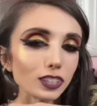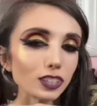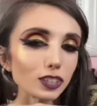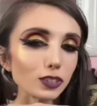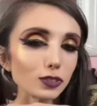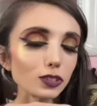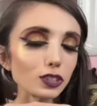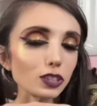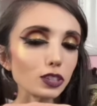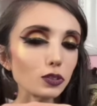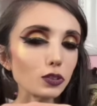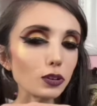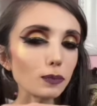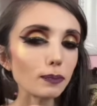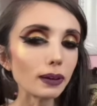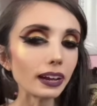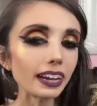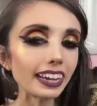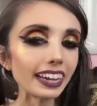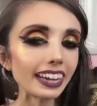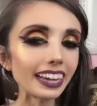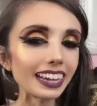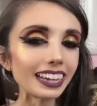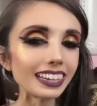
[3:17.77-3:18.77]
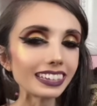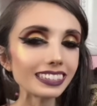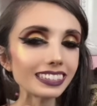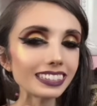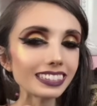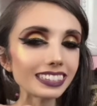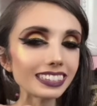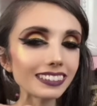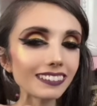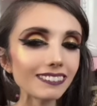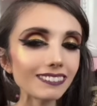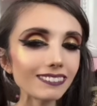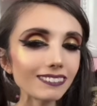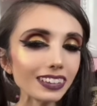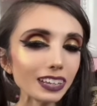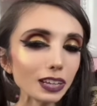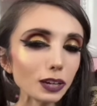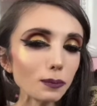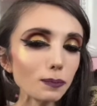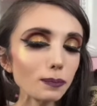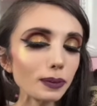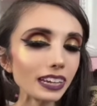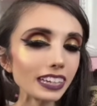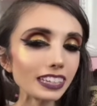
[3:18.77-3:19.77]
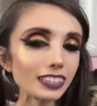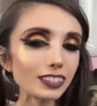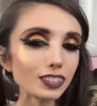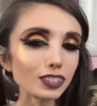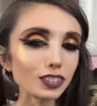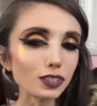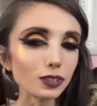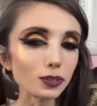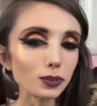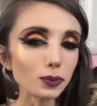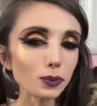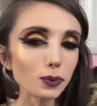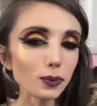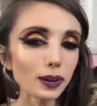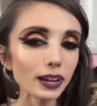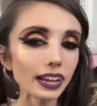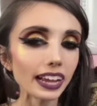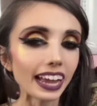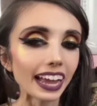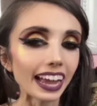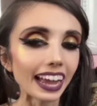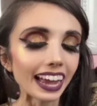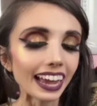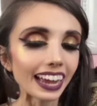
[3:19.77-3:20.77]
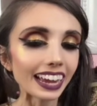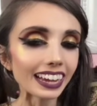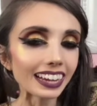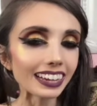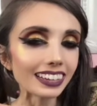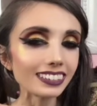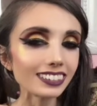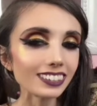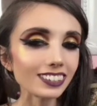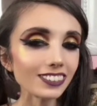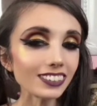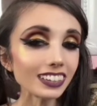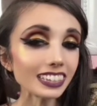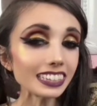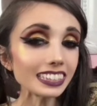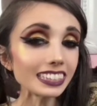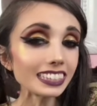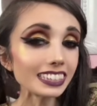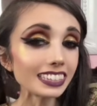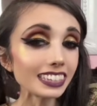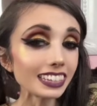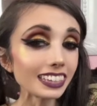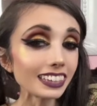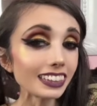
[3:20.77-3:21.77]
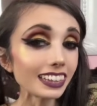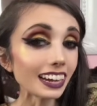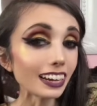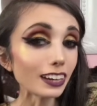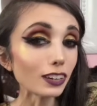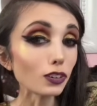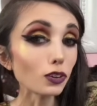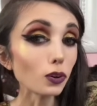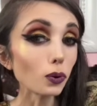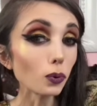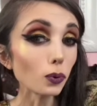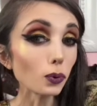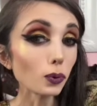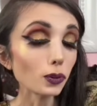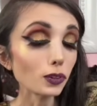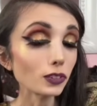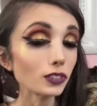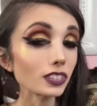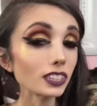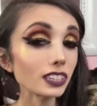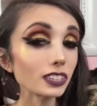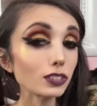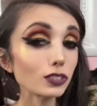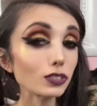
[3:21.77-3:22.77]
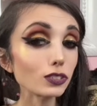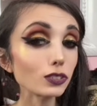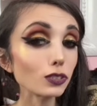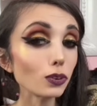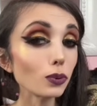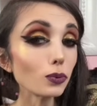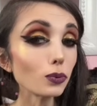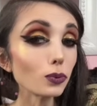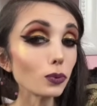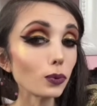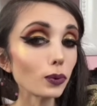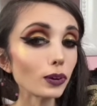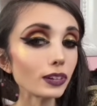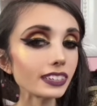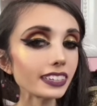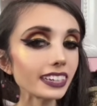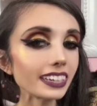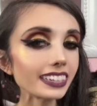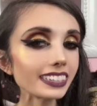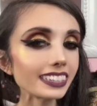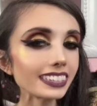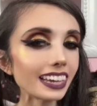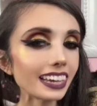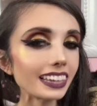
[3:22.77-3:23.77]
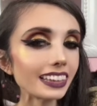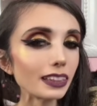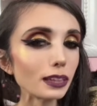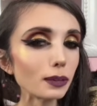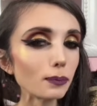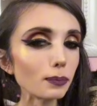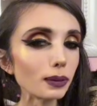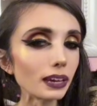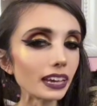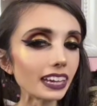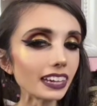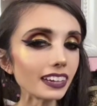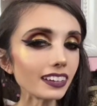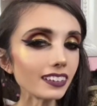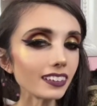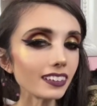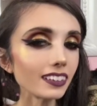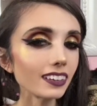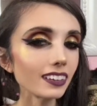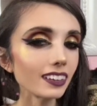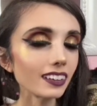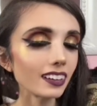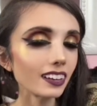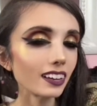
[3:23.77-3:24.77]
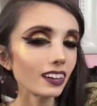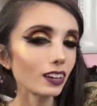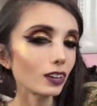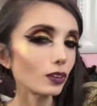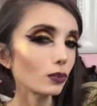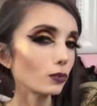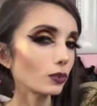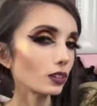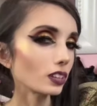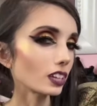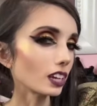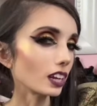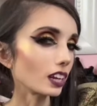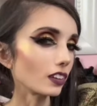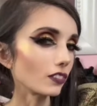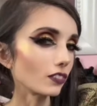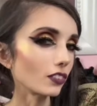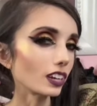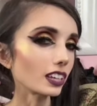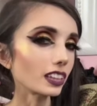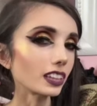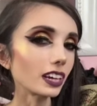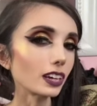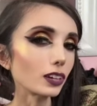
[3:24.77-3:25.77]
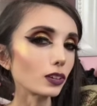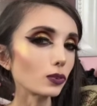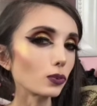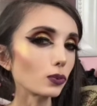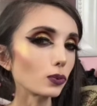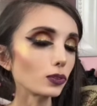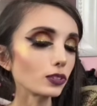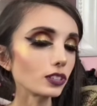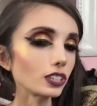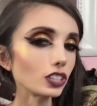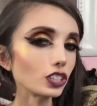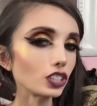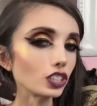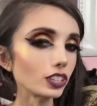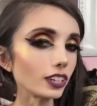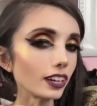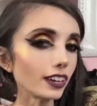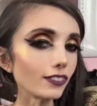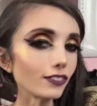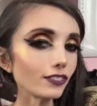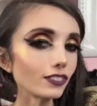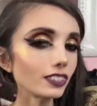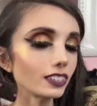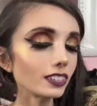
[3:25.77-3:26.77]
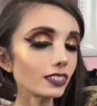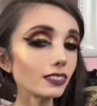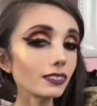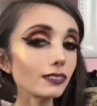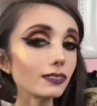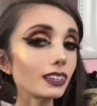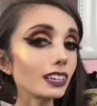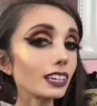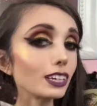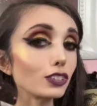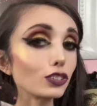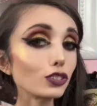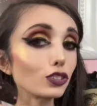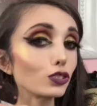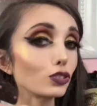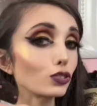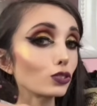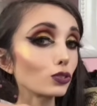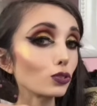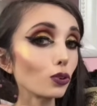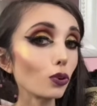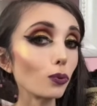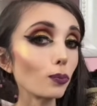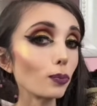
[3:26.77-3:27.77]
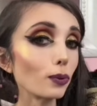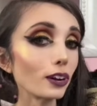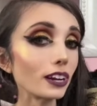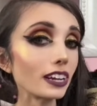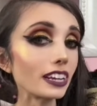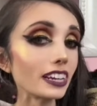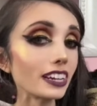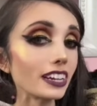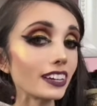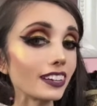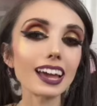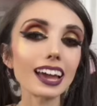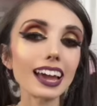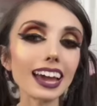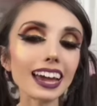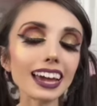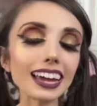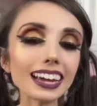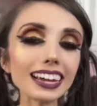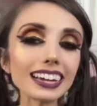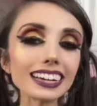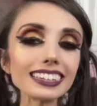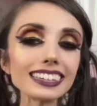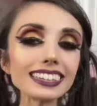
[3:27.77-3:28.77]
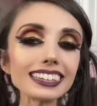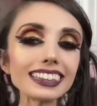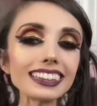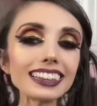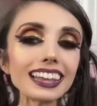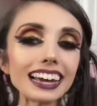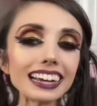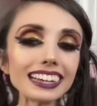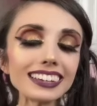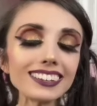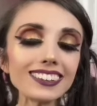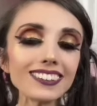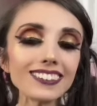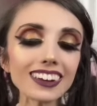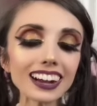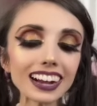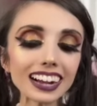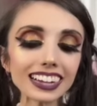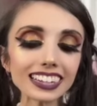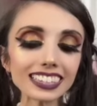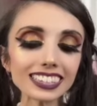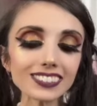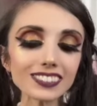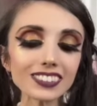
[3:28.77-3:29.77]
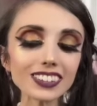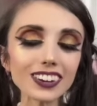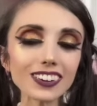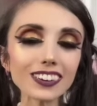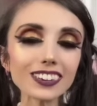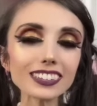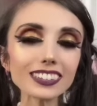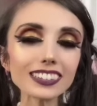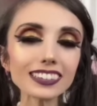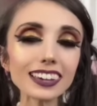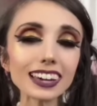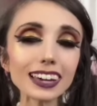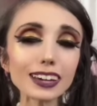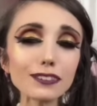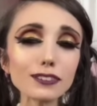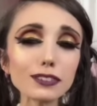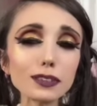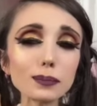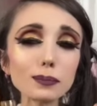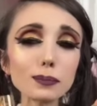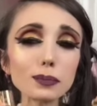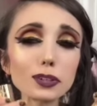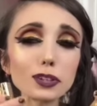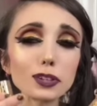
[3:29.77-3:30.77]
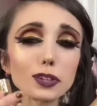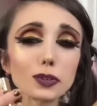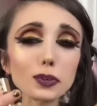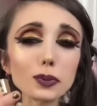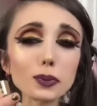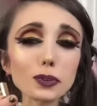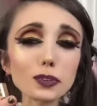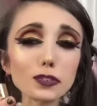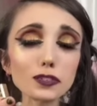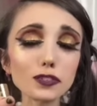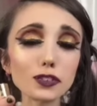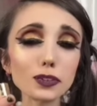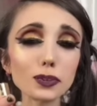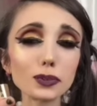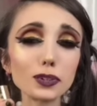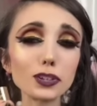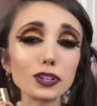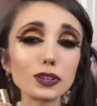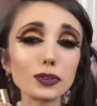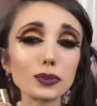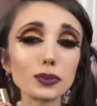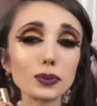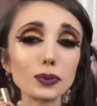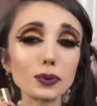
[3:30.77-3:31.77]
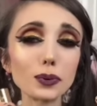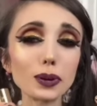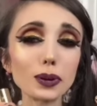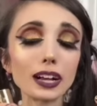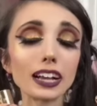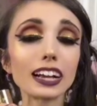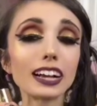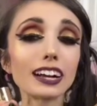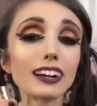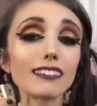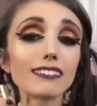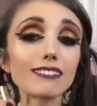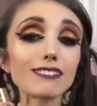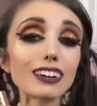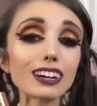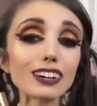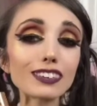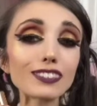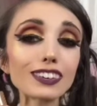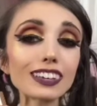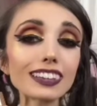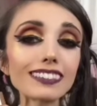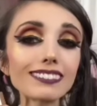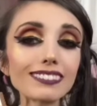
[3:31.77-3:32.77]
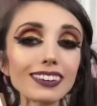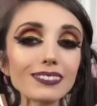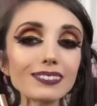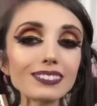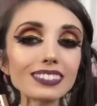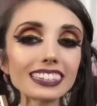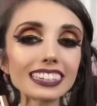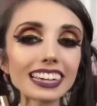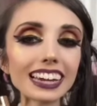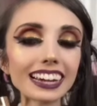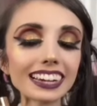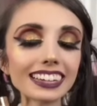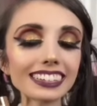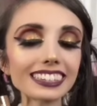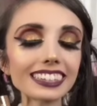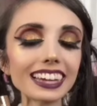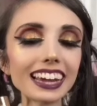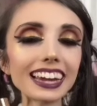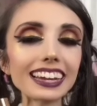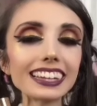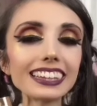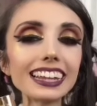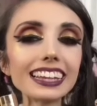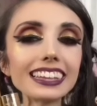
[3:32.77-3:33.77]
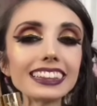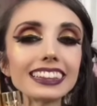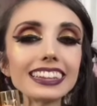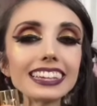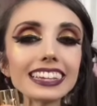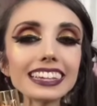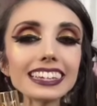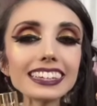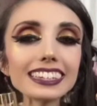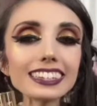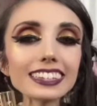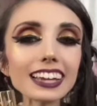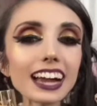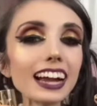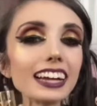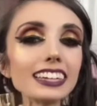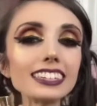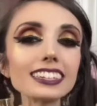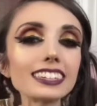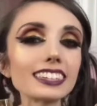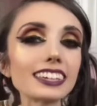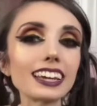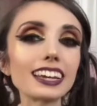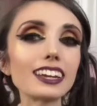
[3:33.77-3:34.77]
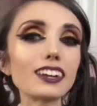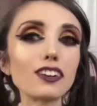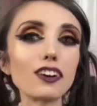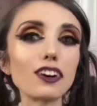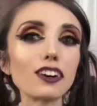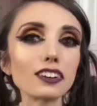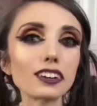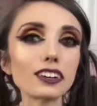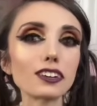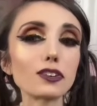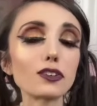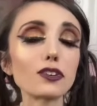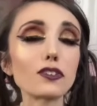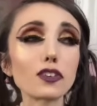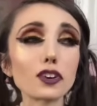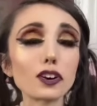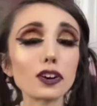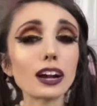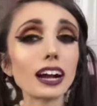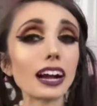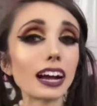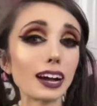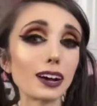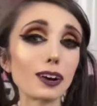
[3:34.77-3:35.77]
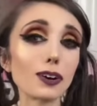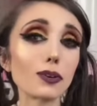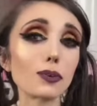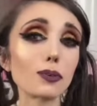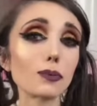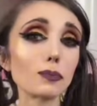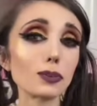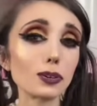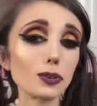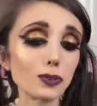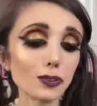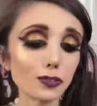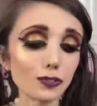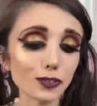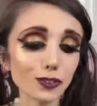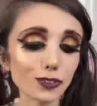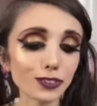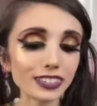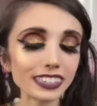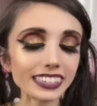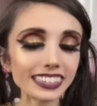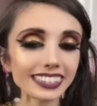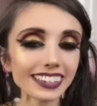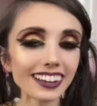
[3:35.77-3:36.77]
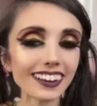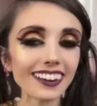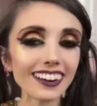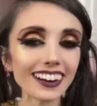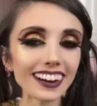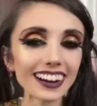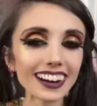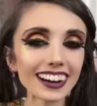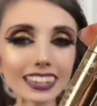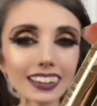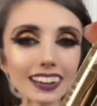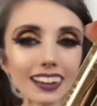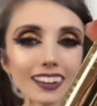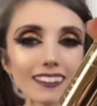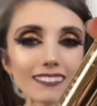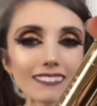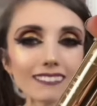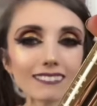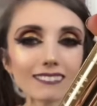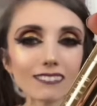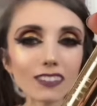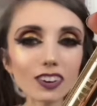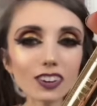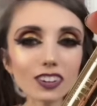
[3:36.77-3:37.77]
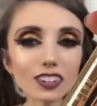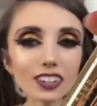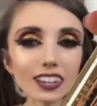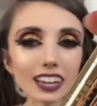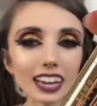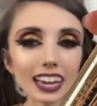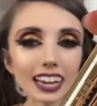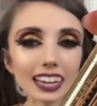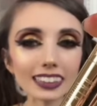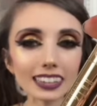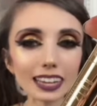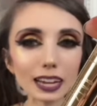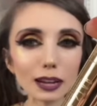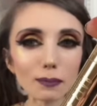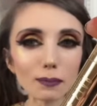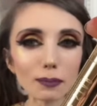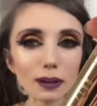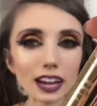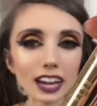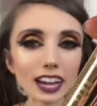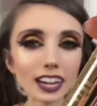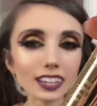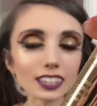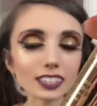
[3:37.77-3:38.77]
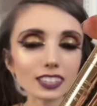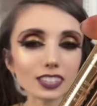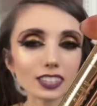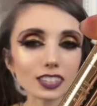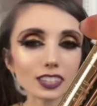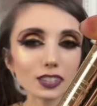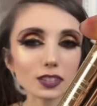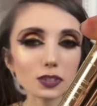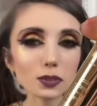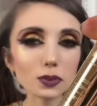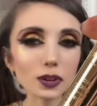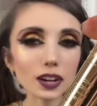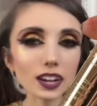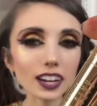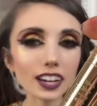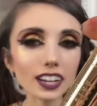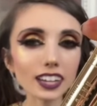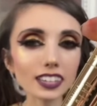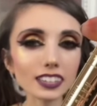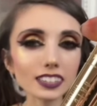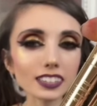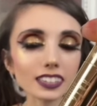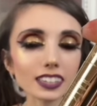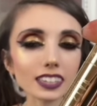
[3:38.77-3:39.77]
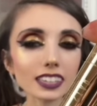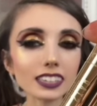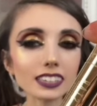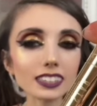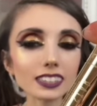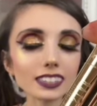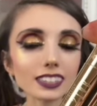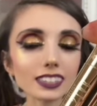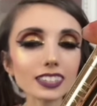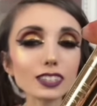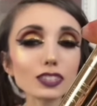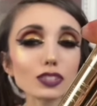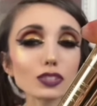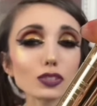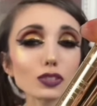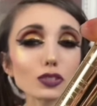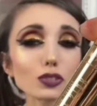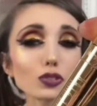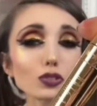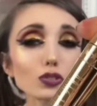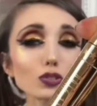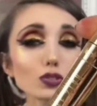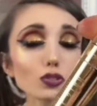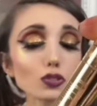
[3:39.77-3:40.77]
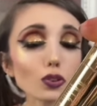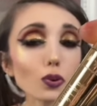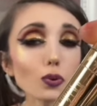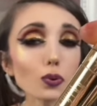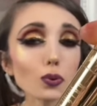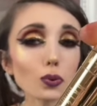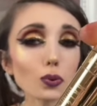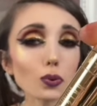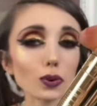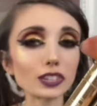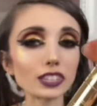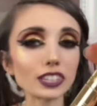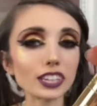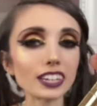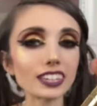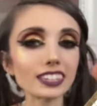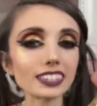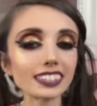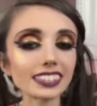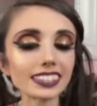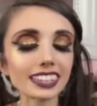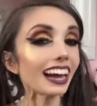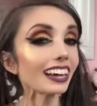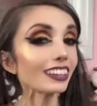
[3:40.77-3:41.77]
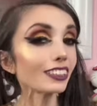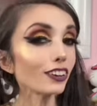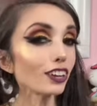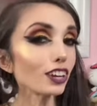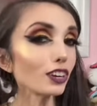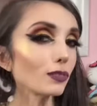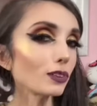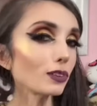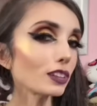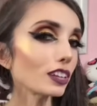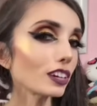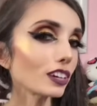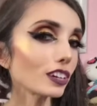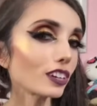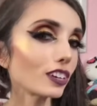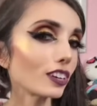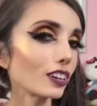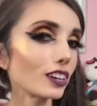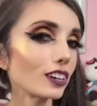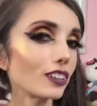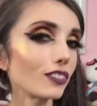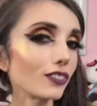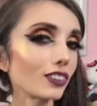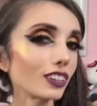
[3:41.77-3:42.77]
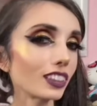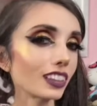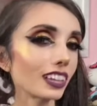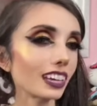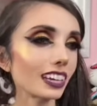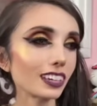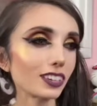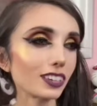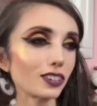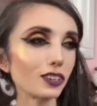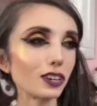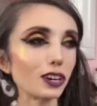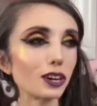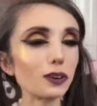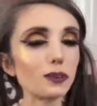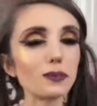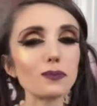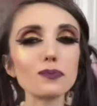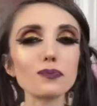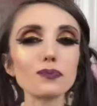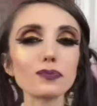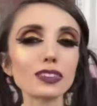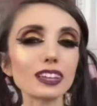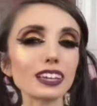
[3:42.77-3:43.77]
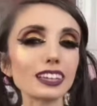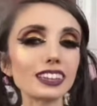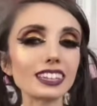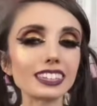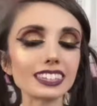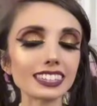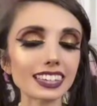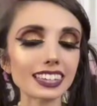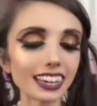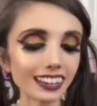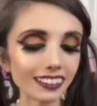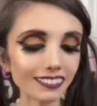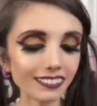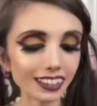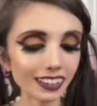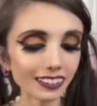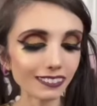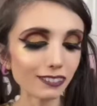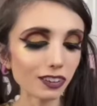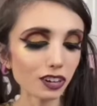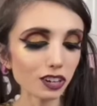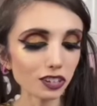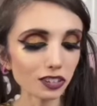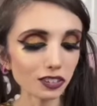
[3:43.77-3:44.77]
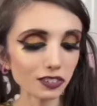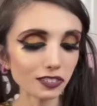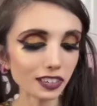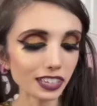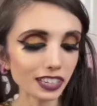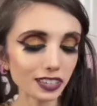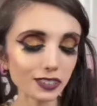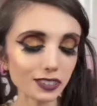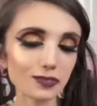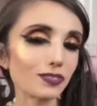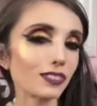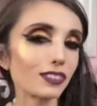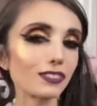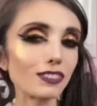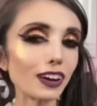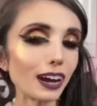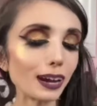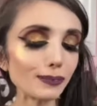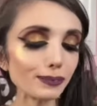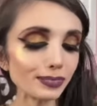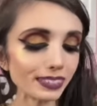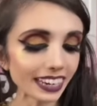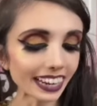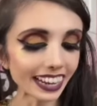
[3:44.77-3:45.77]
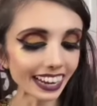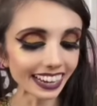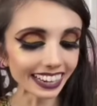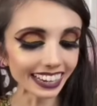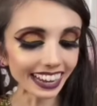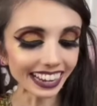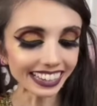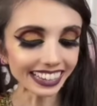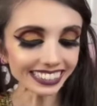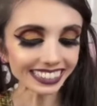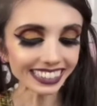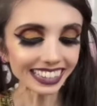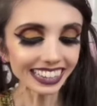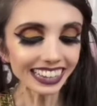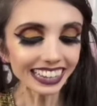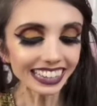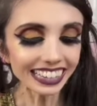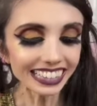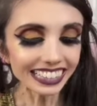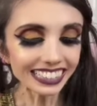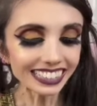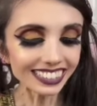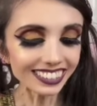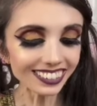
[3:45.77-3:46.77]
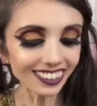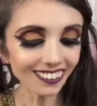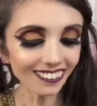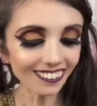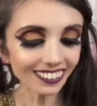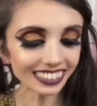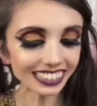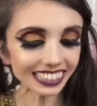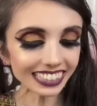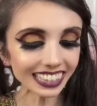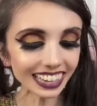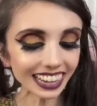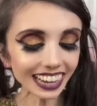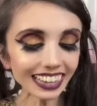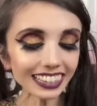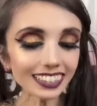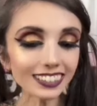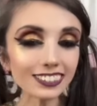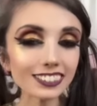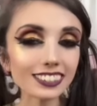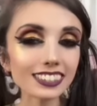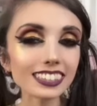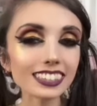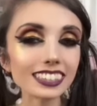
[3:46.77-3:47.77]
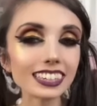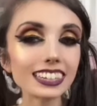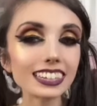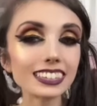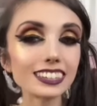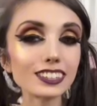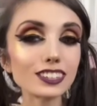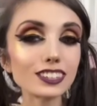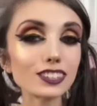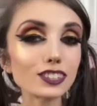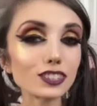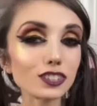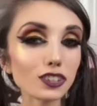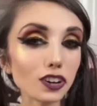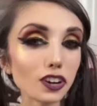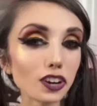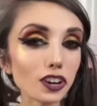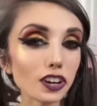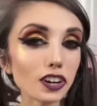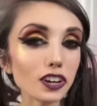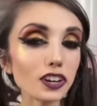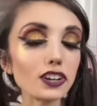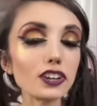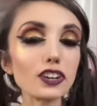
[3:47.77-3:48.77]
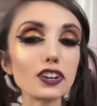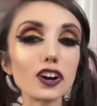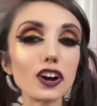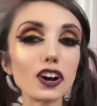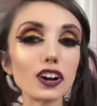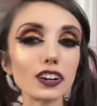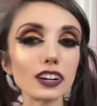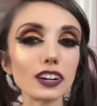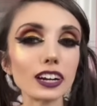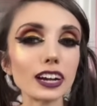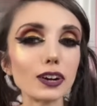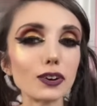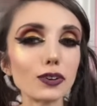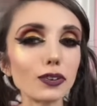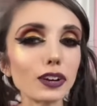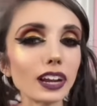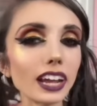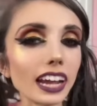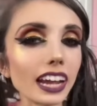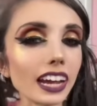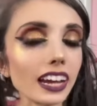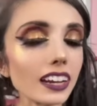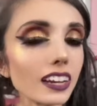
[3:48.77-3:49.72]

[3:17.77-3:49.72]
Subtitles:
little TikToks over there, but from doing live streams. And Lord knows that her parents are well off financially. It is not like she's sitting in that home paying a shit ton of bills or having to be financially responsible for herself. She could have easily afforded one live stream to tell people, hey, instead of donating to me, let's donate to this family who genuinely need it. I just think that her saying, oh, well, I can't gift to you because, you know, I'm live, and necessarily that is true, but the fact that she just could not help them at all really irks me.